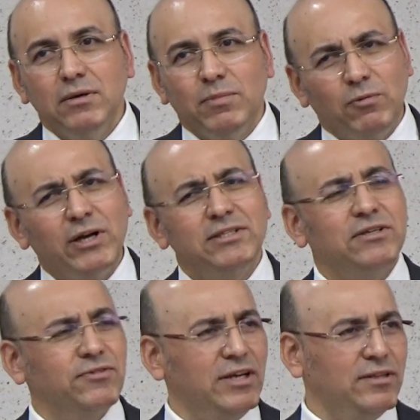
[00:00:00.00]
But what is the
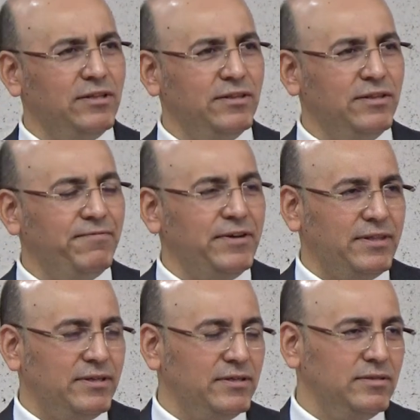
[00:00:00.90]
real defeat?
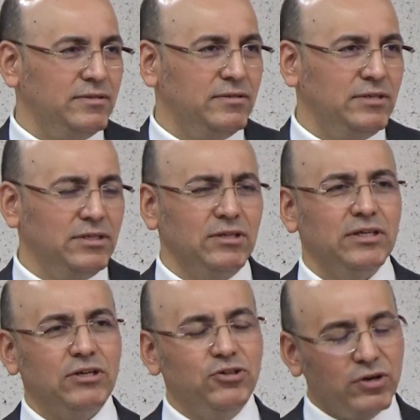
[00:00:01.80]
It's not
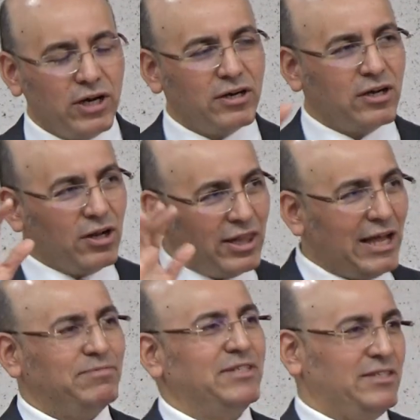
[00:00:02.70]
that you are
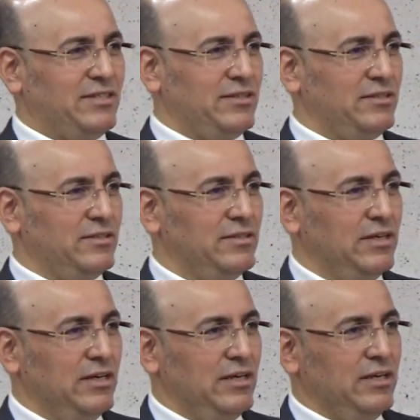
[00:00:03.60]
collapsed.
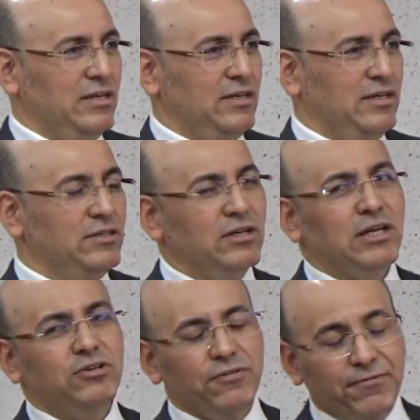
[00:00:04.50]
It's not
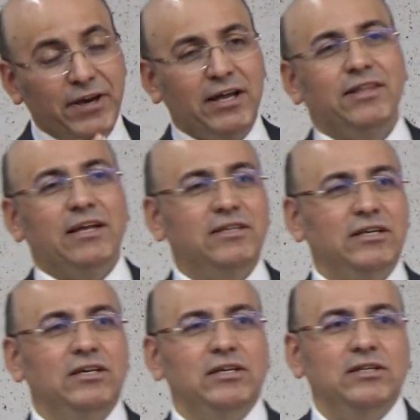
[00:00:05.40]
that you fail that
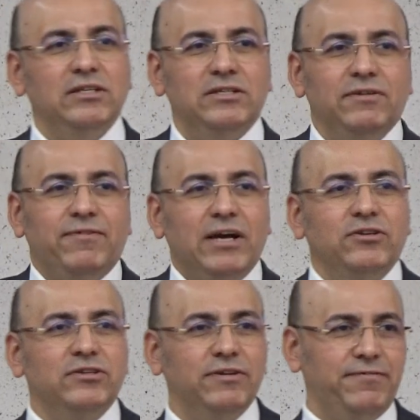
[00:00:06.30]
is defined
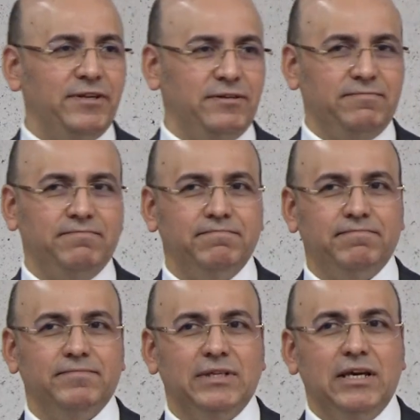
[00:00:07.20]
you're defeating.
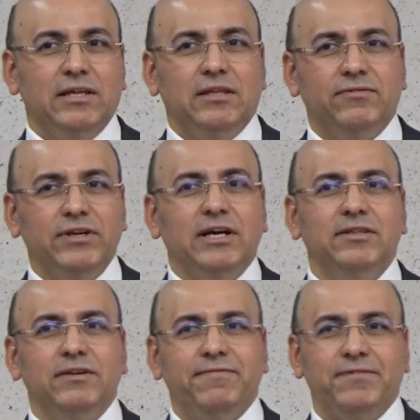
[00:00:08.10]
The real
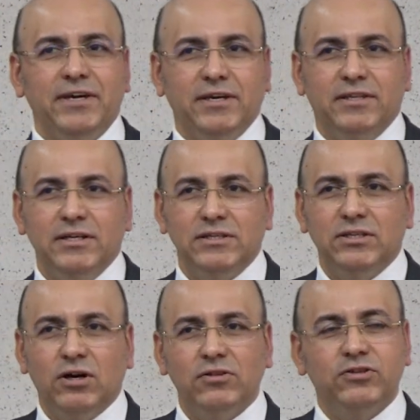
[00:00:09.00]
defeat is
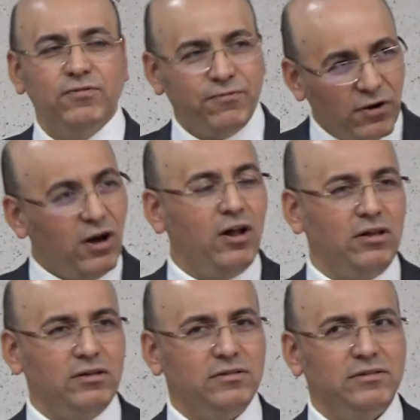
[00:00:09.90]
not to
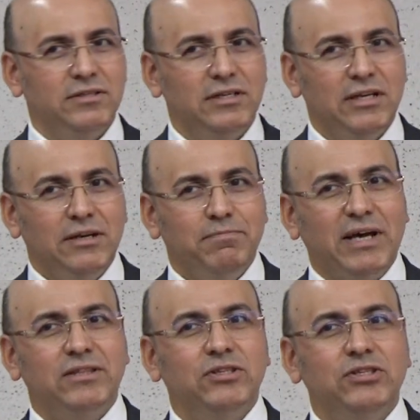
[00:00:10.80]
fall,
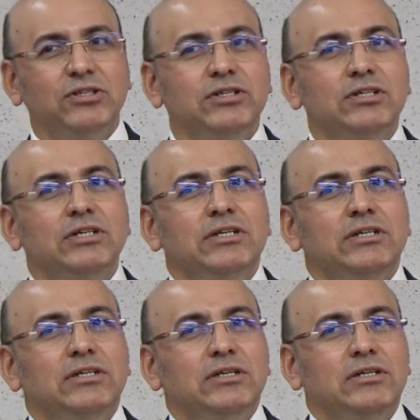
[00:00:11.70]
but to
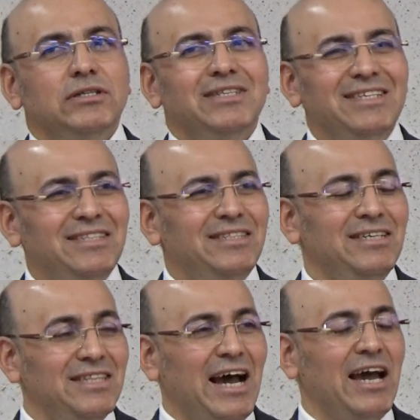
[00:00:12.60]

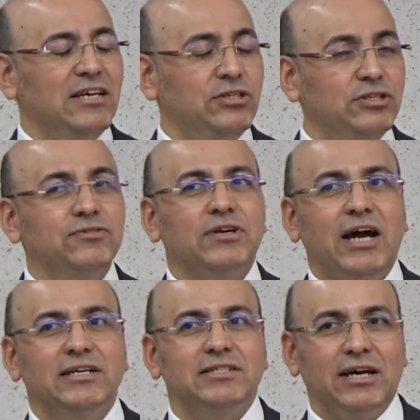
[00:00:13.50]
denied to
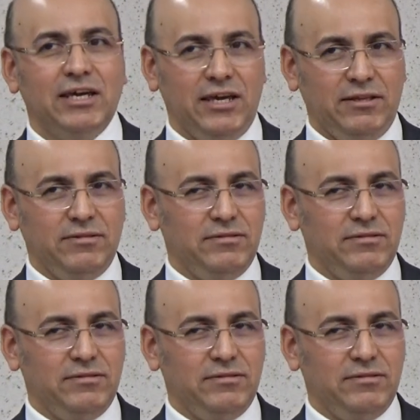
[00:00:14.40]
rise again.